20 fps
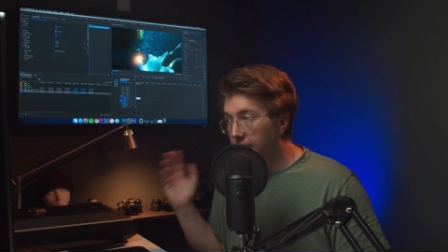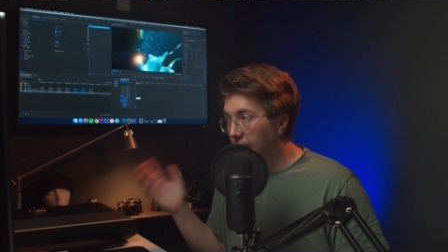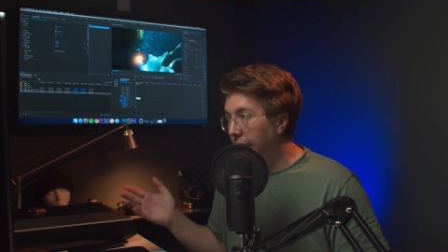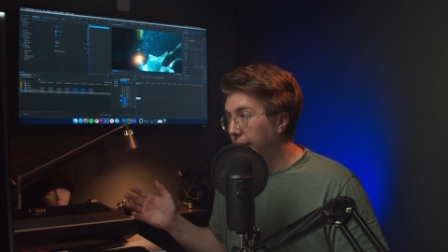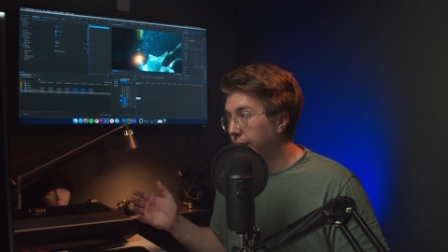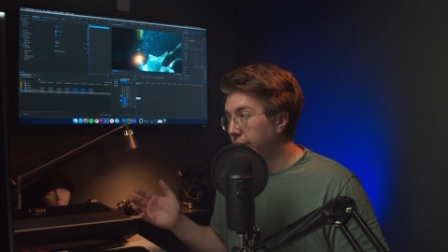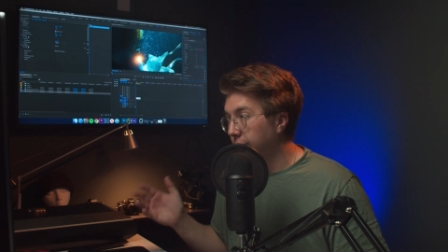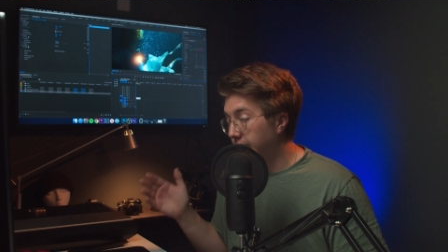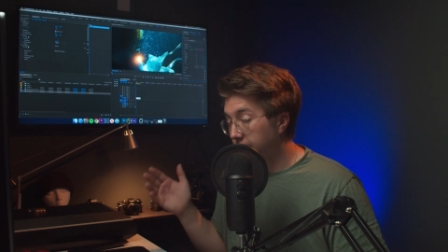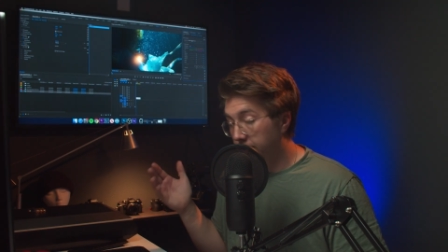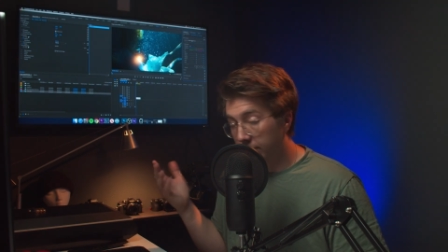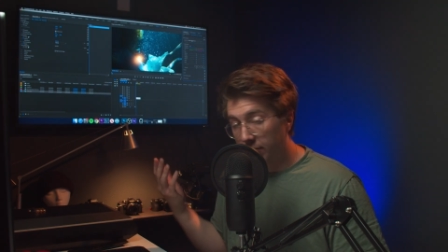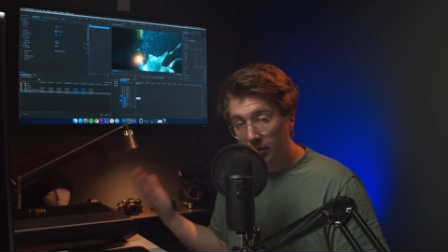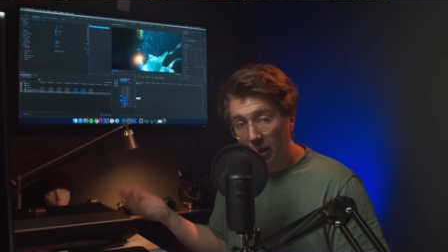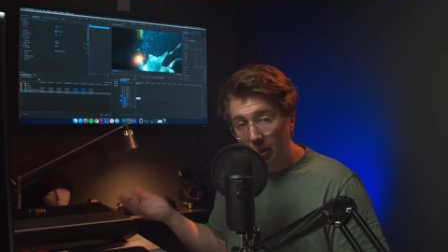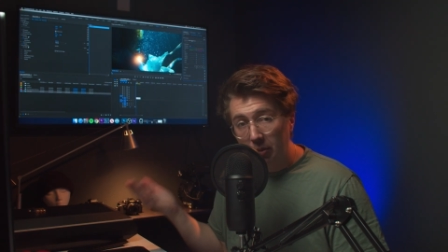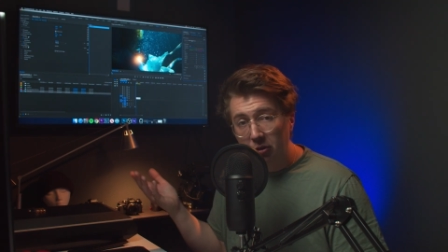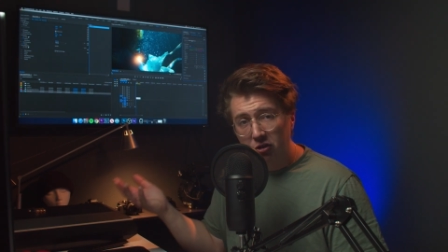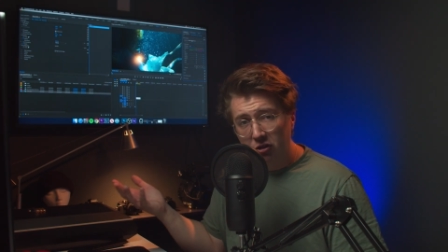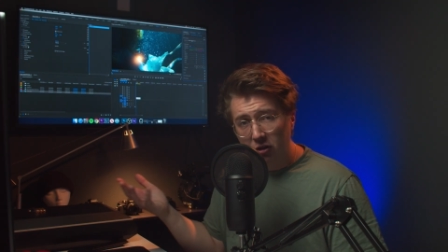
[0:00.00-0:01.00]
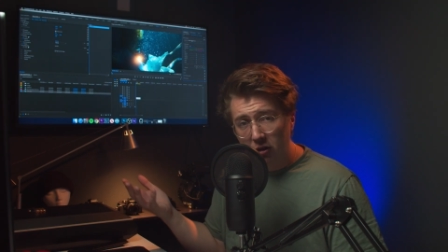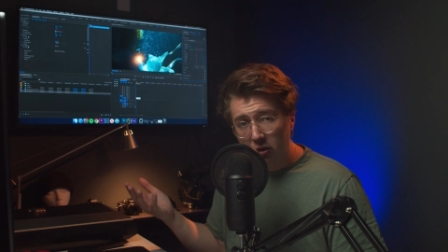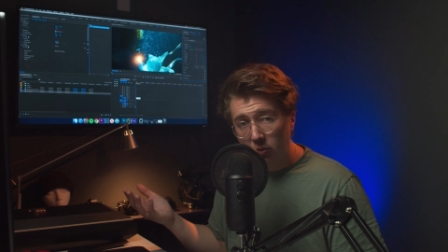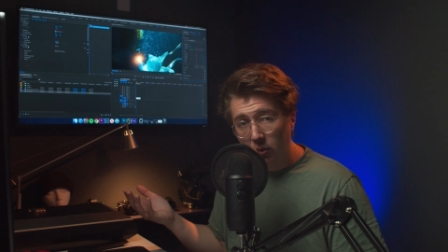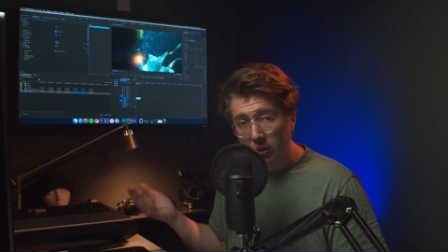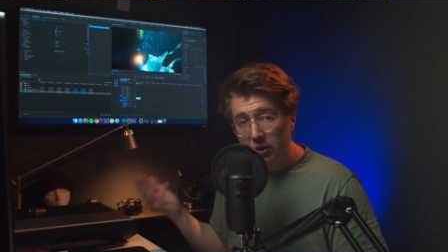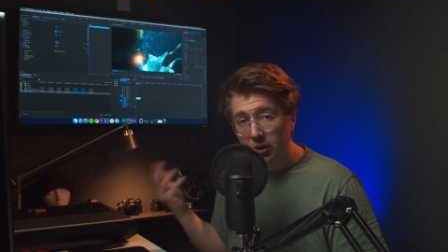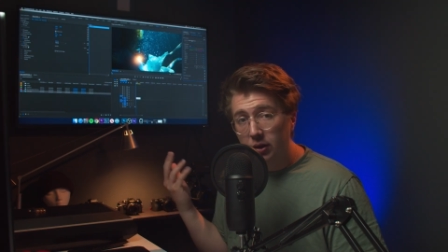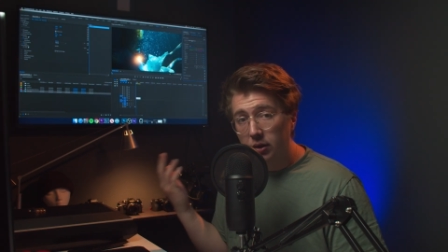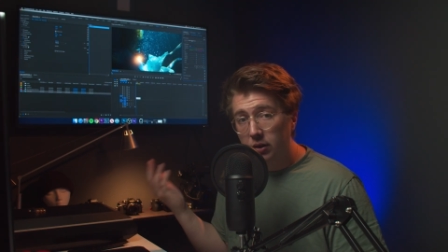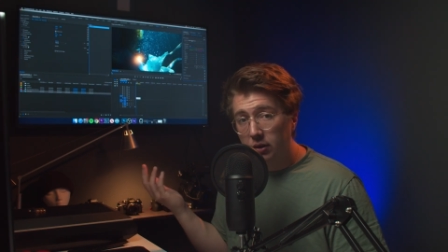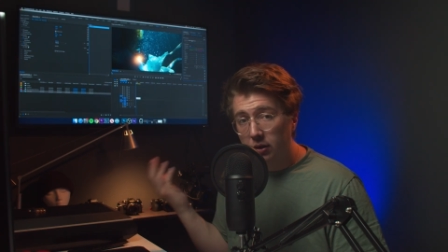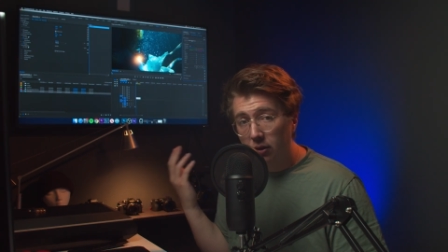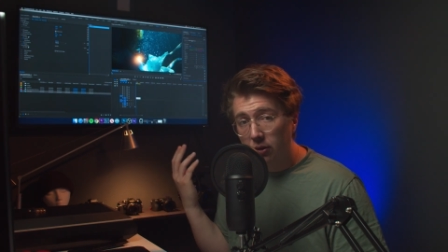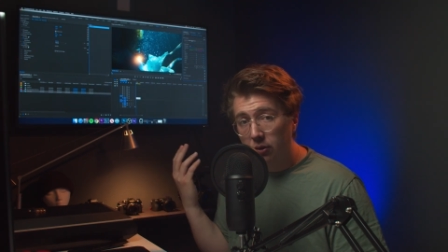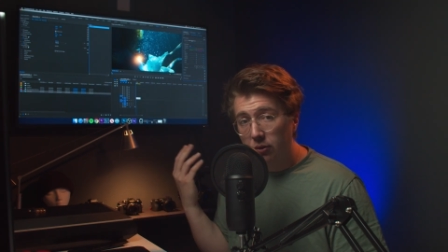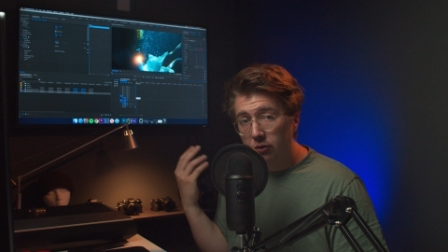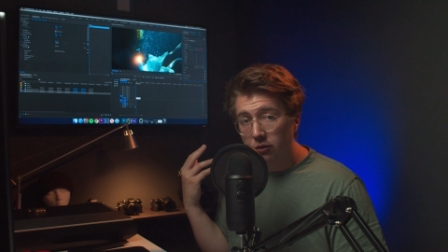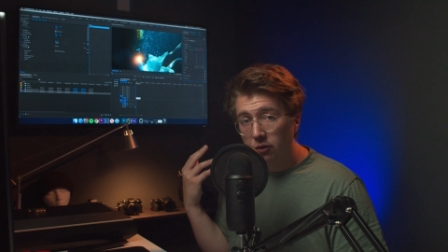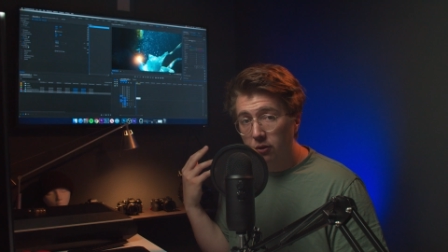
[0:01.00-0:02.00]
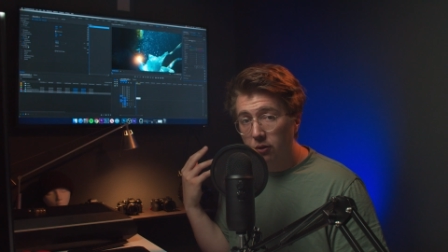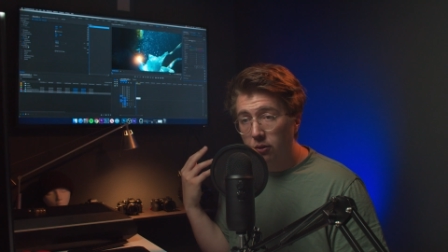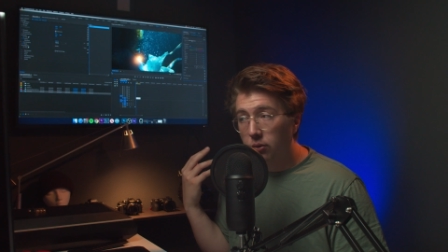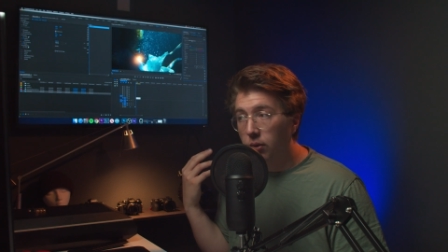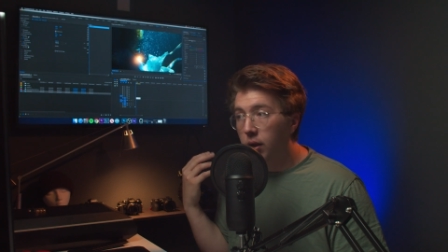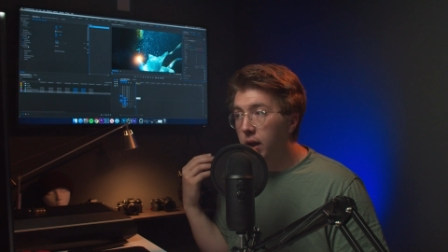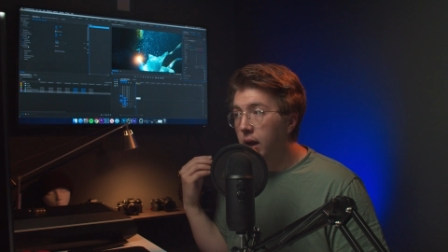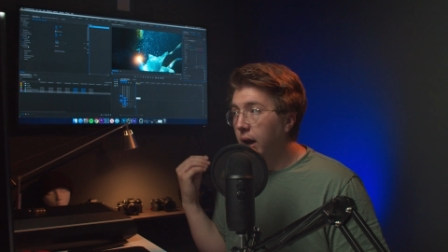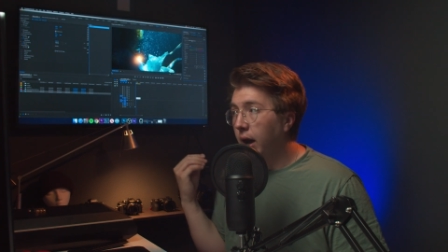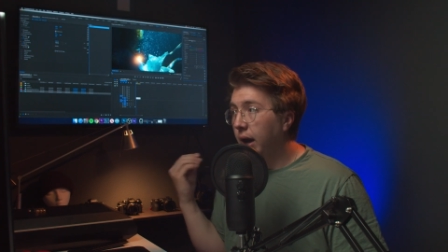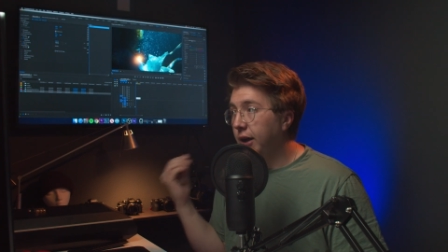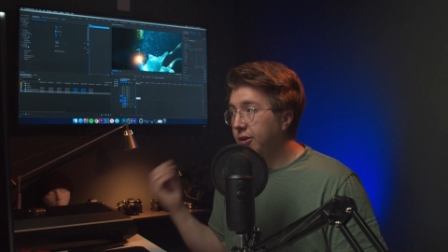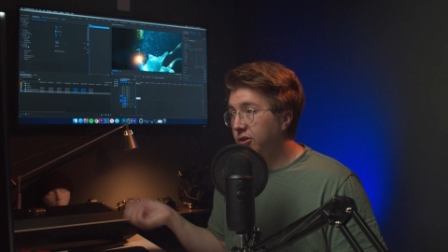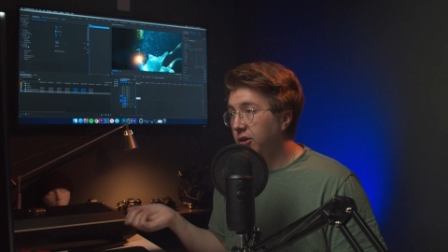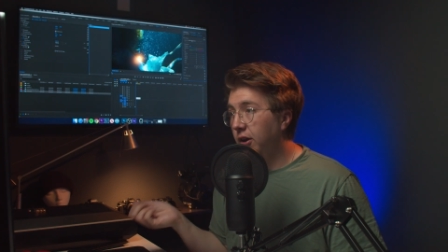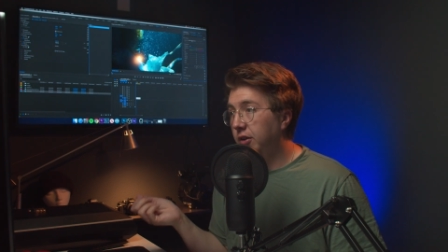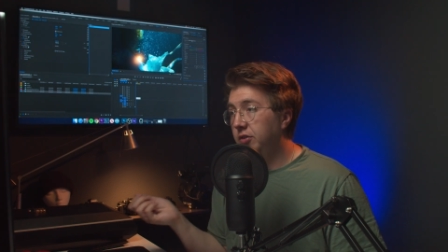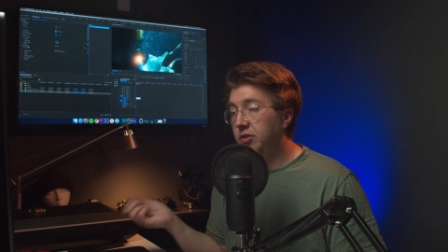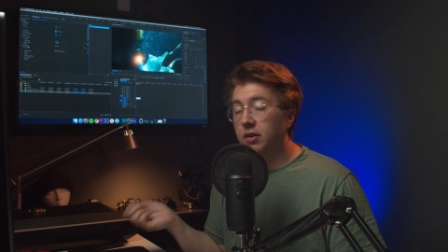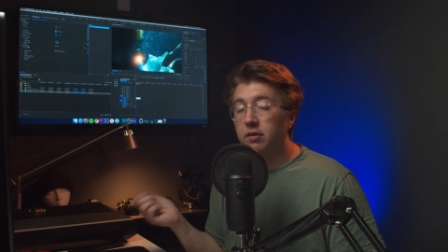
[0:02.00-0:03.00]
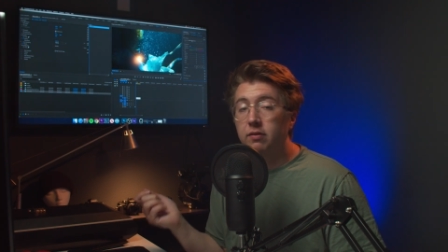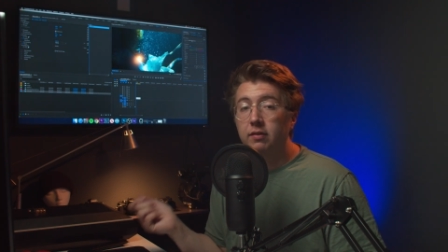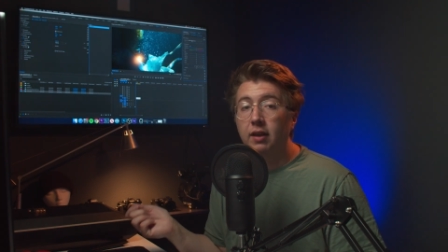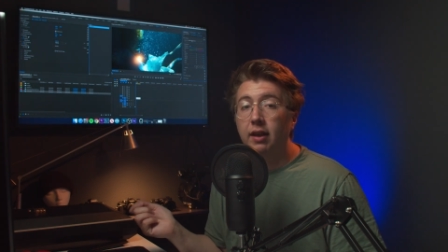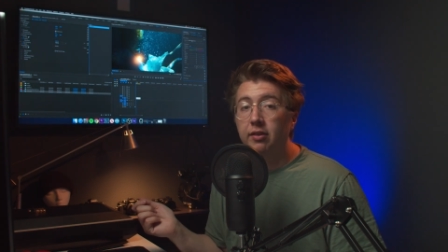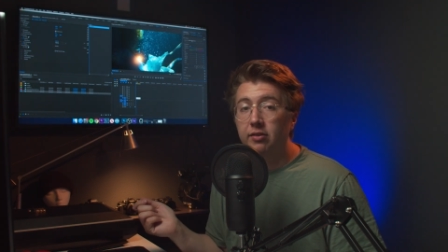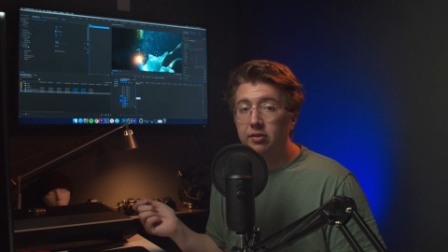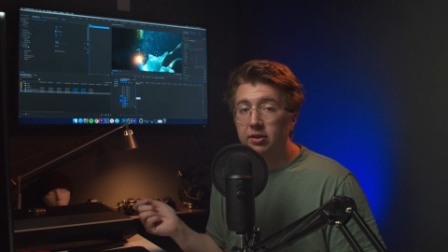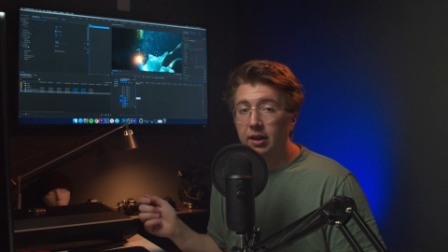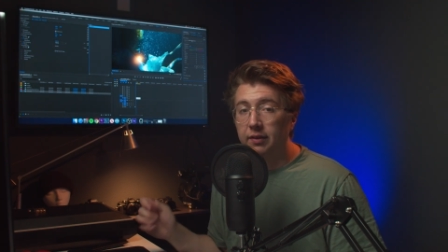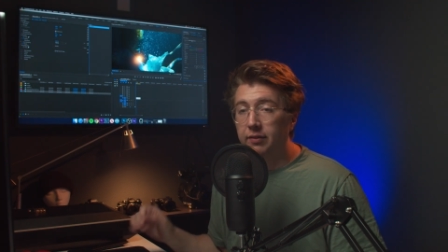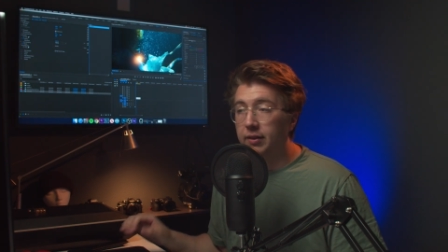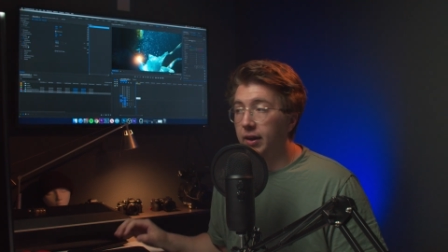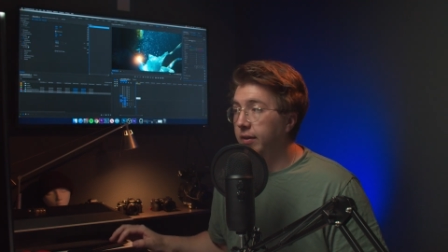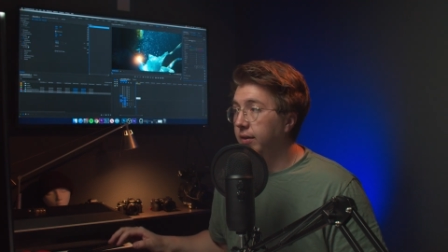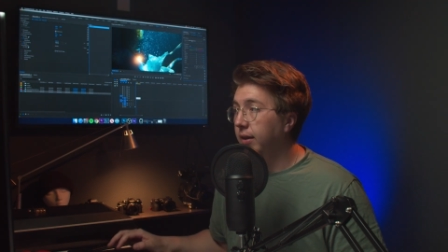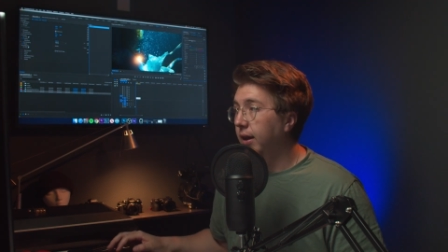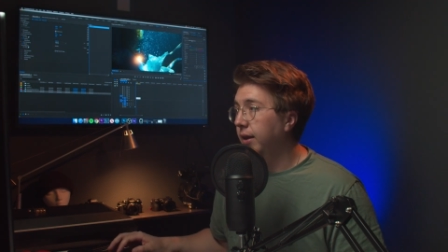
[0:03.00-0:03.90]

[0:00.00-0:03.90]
And let me show you what you can do to adjust the intensity of that